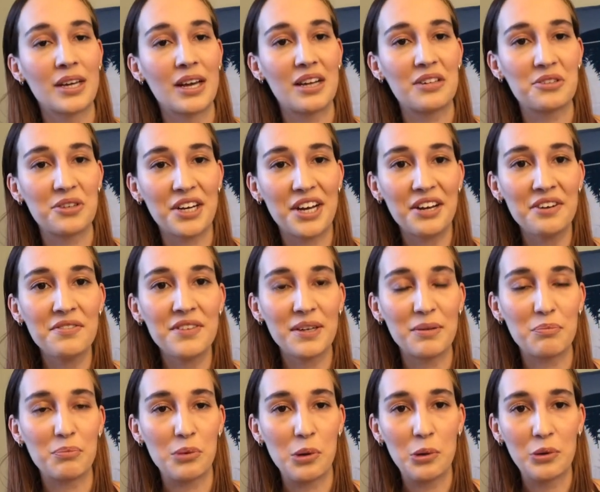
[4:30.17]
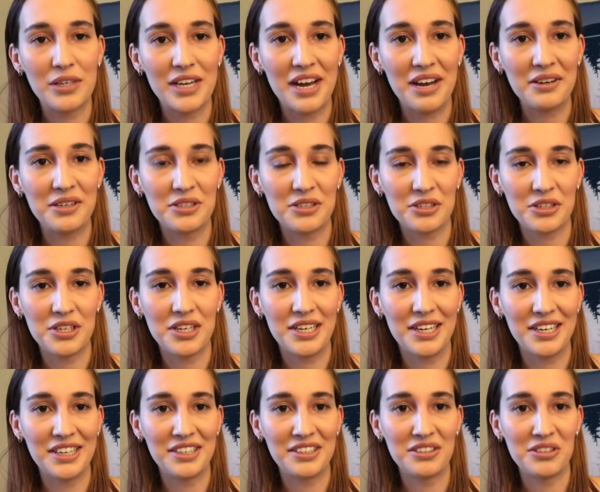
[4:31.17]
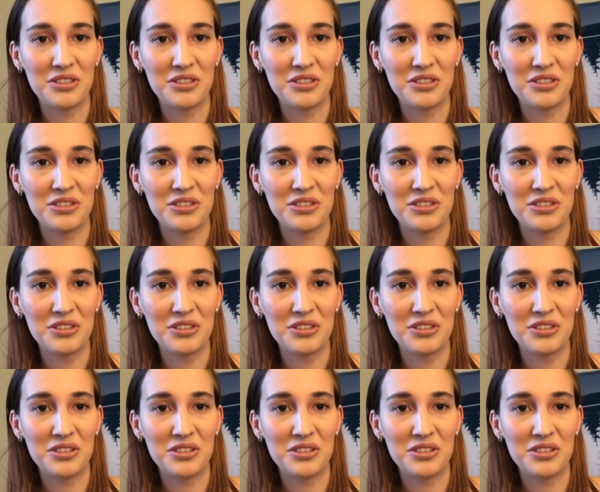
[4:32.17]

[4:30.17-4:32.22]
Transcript: and so I kind of like broke down and started like